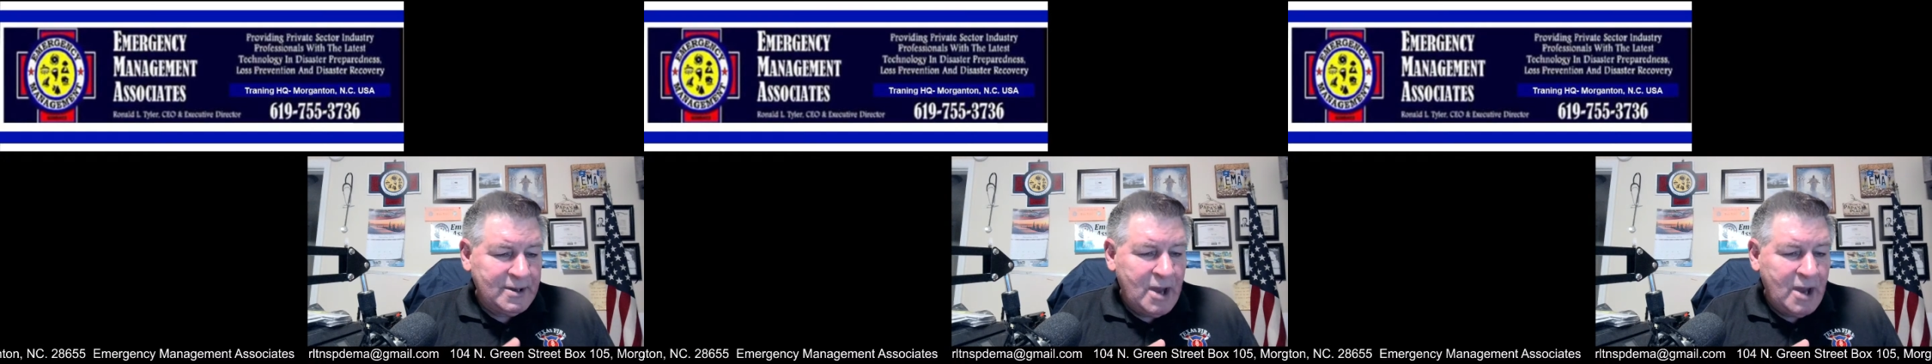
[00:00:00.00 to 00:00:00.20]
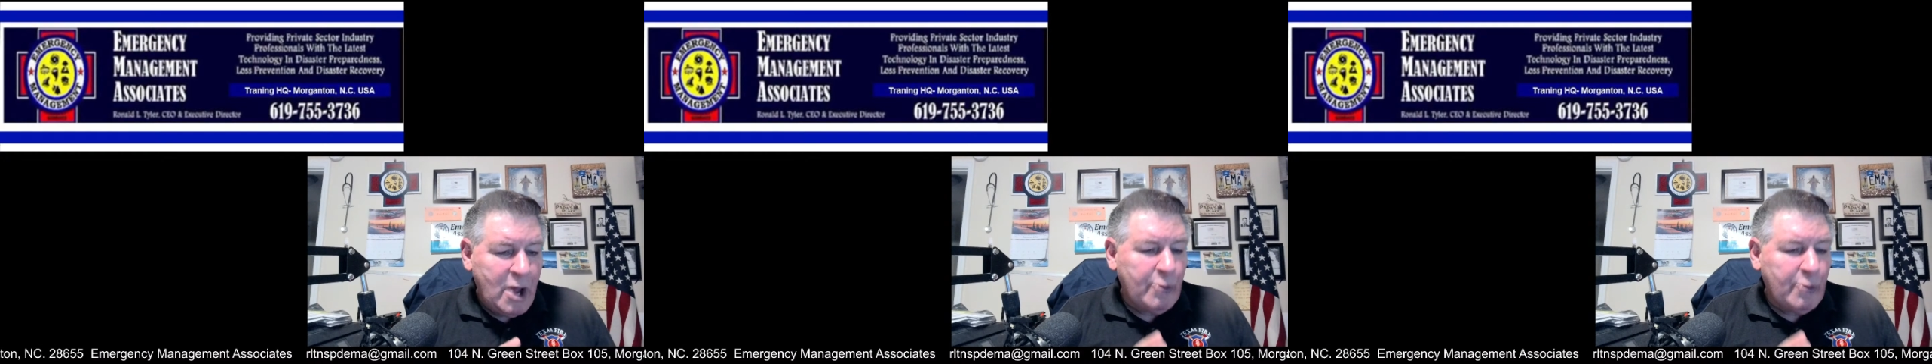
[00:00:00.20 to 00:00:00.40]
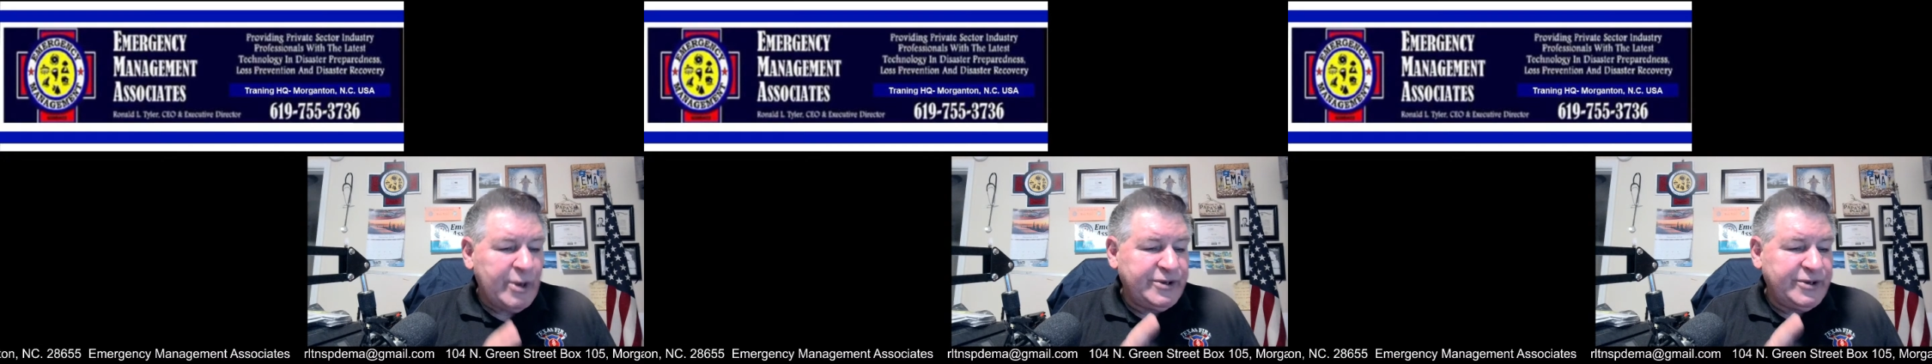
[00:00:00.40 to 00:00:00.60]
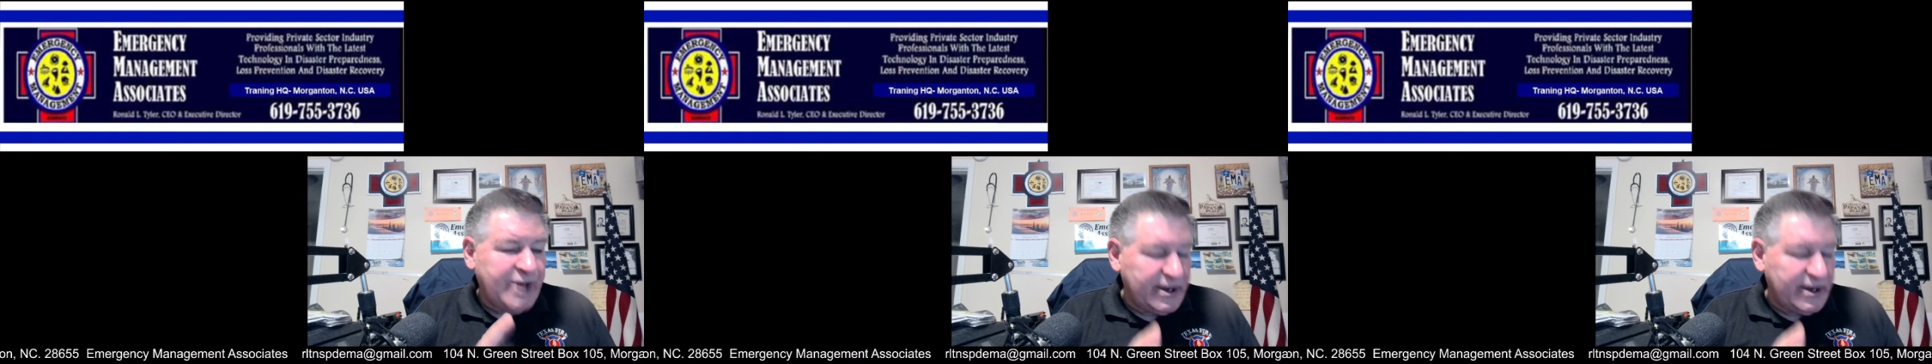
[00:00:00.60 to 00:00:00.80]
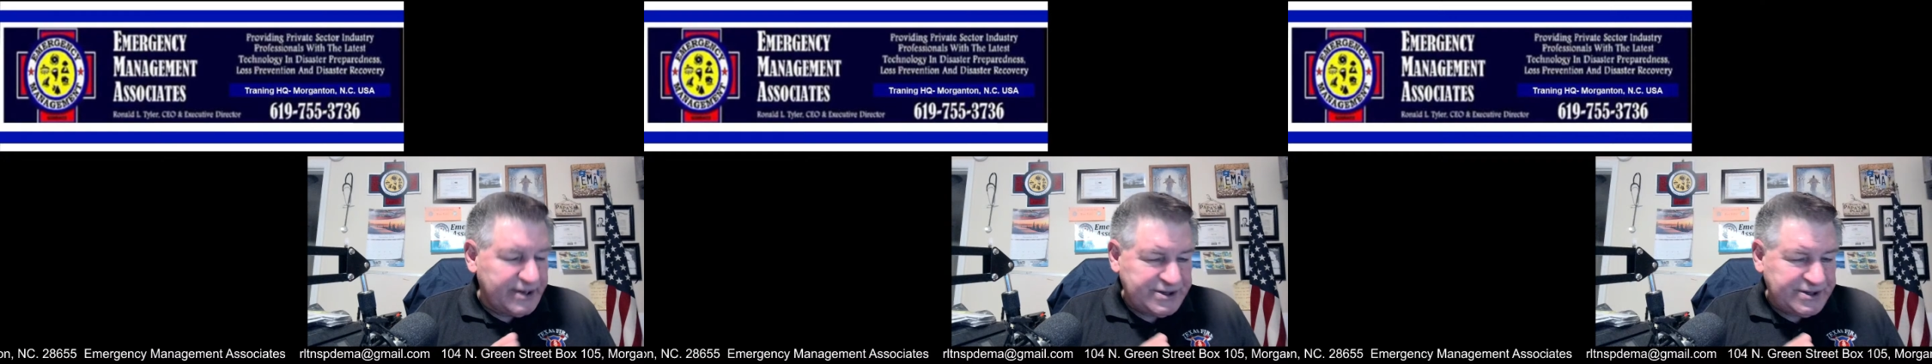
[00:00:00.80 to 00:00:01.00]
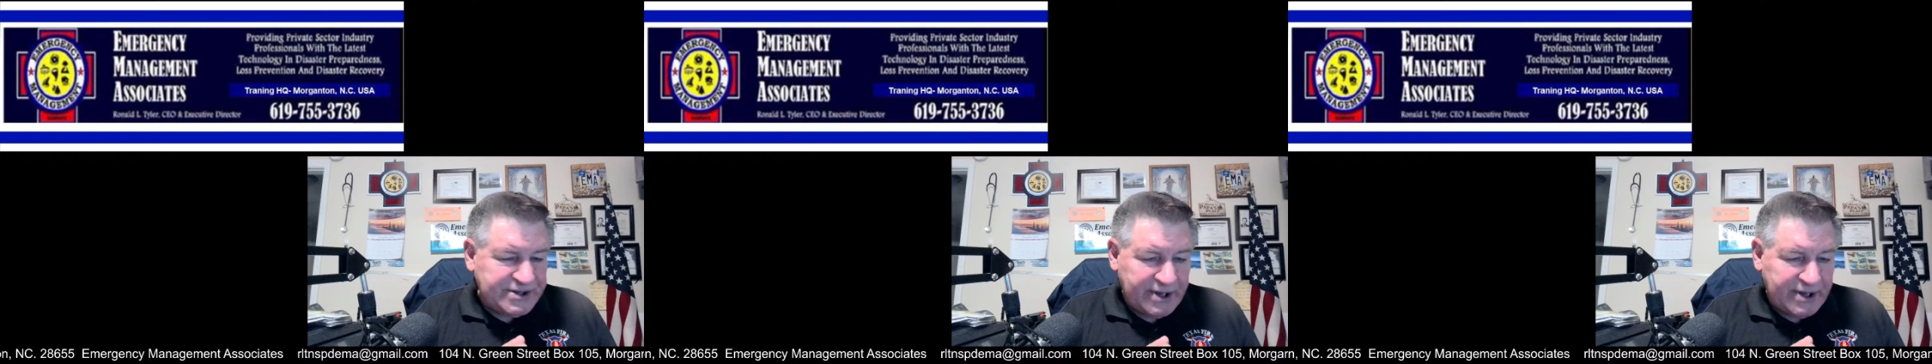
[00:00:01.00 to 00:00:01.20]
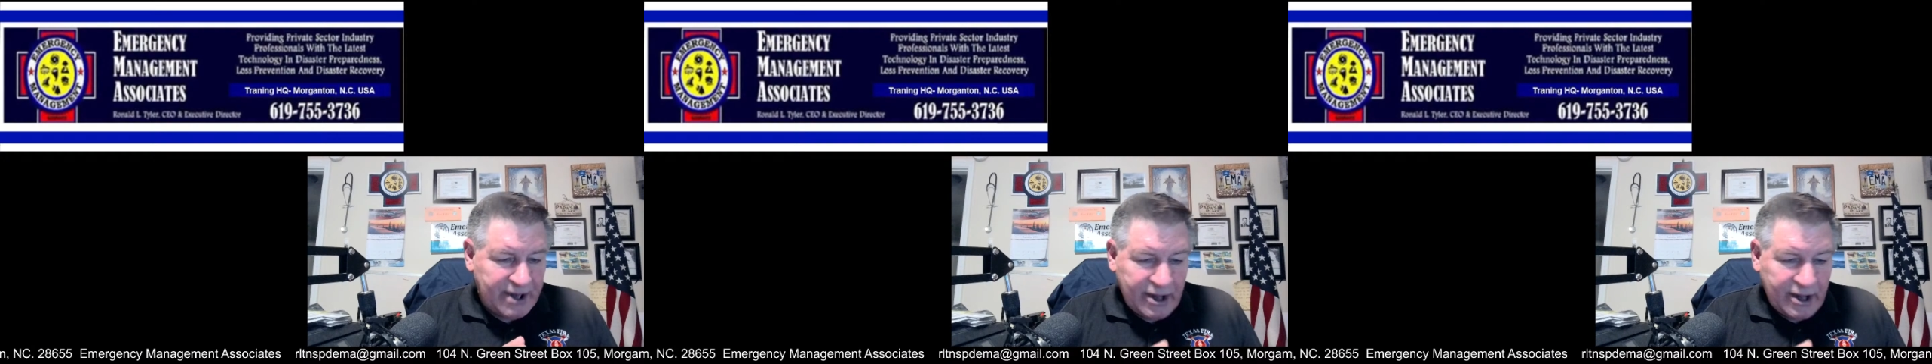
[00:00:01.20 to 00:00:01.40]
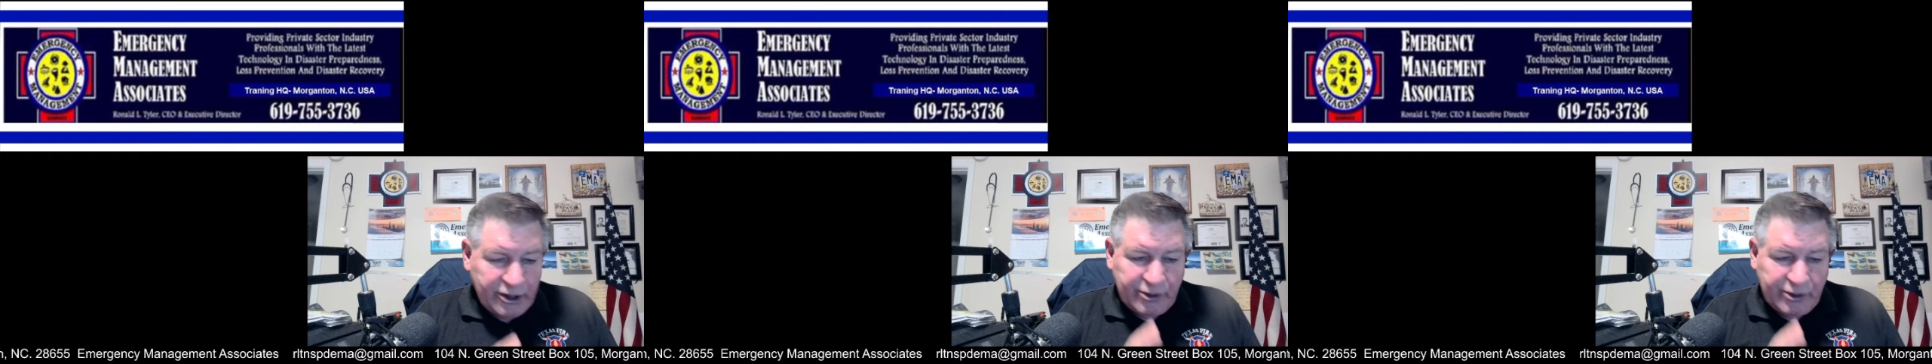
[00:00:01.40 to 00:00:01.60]
Redundancy.
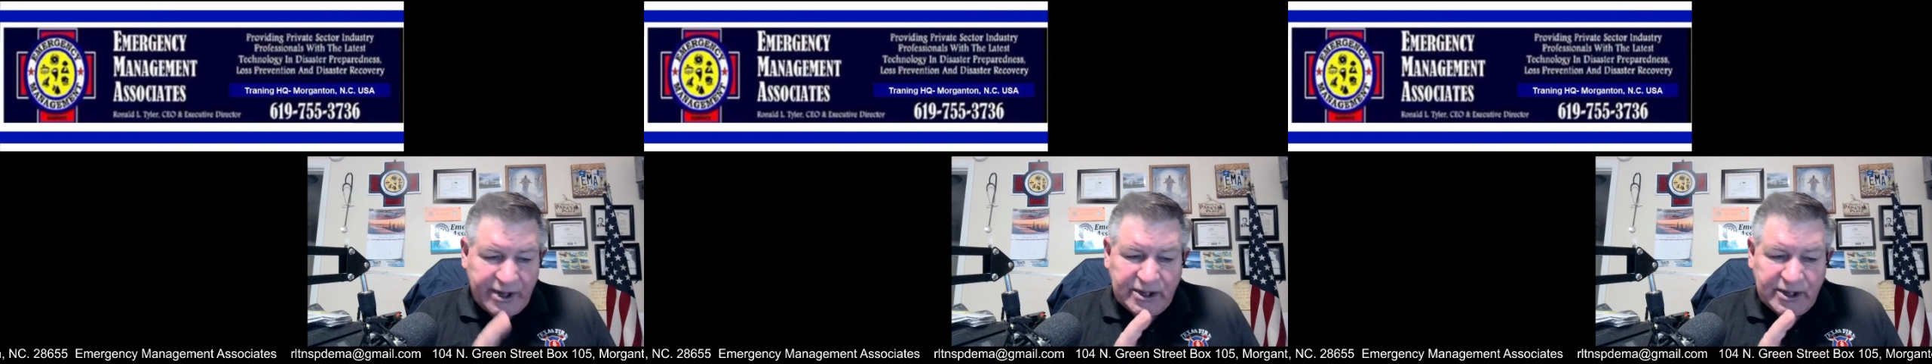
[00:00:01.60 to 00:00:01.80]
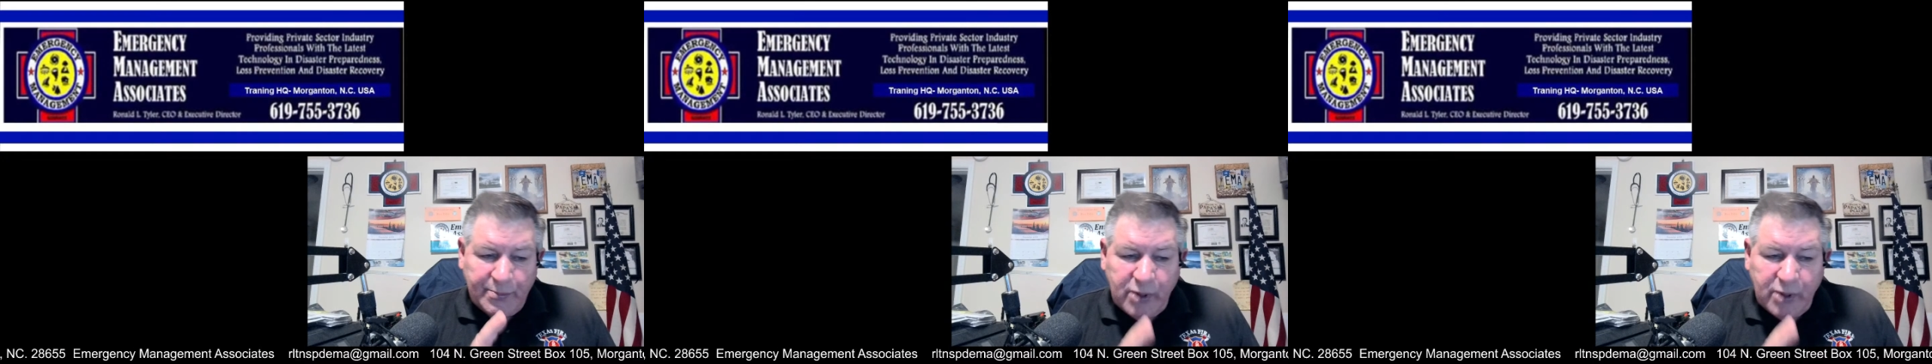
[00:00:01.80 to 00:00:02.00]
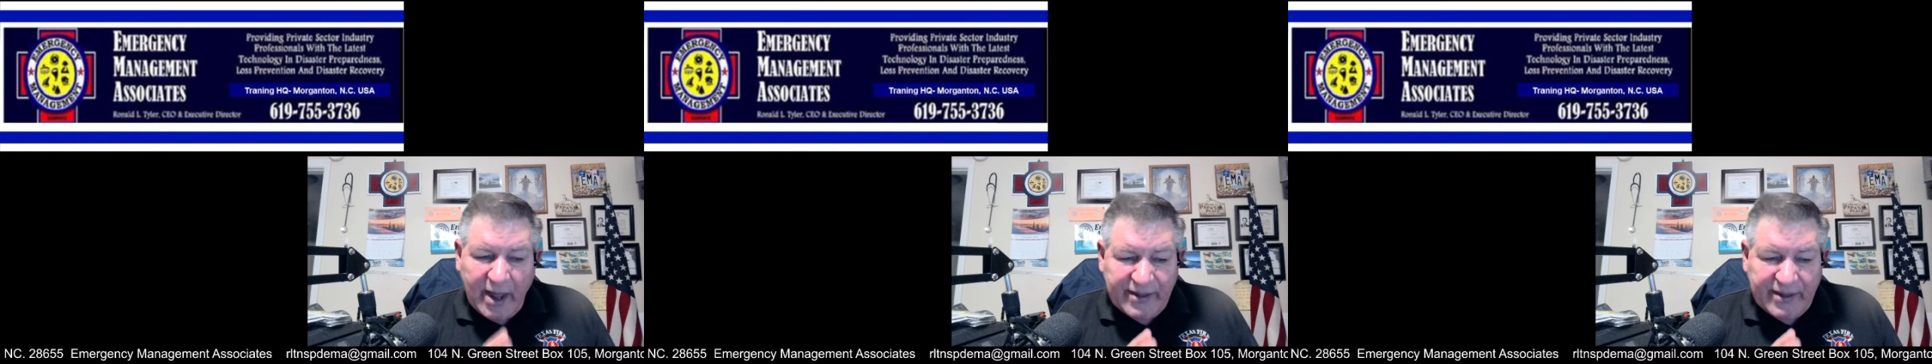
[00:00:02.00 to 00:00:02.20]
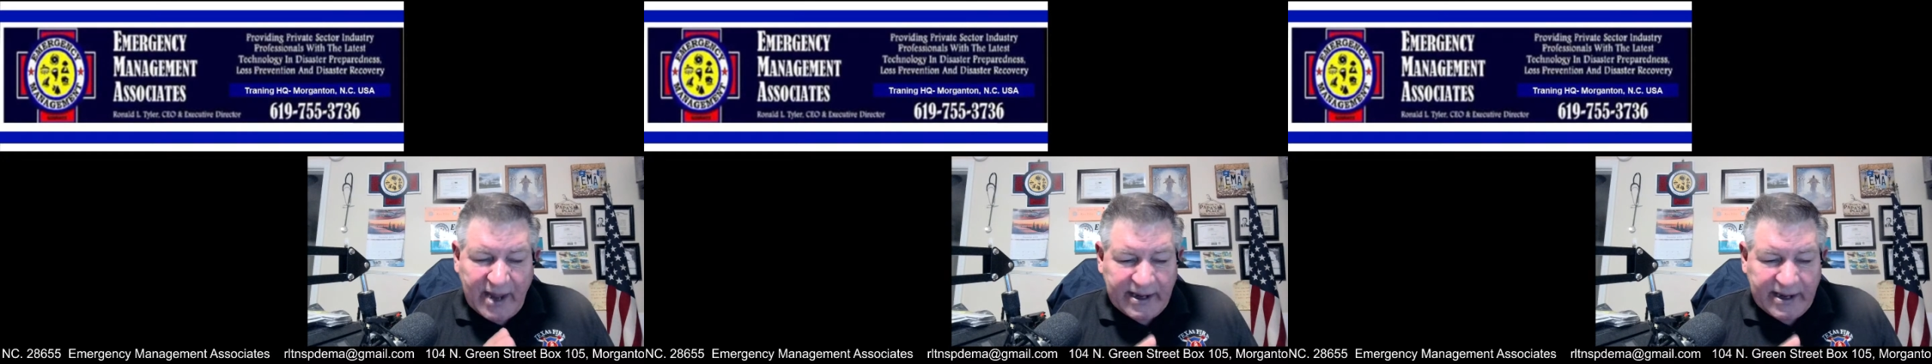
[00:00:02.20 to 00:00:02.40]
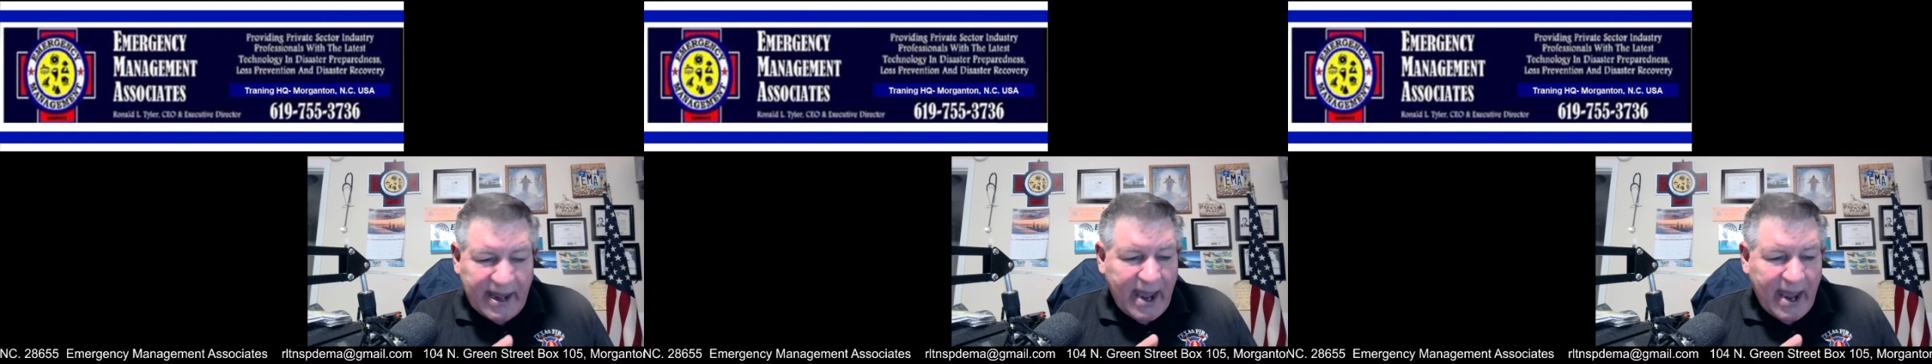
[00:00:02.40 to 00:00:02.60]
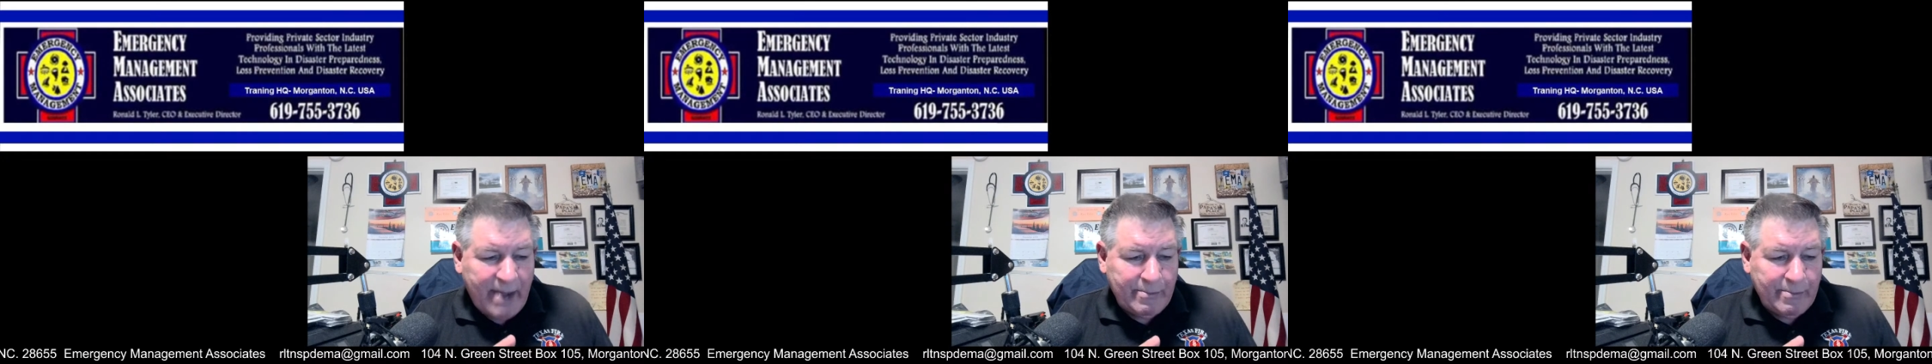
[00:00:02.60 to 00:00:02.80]
You need to play that game.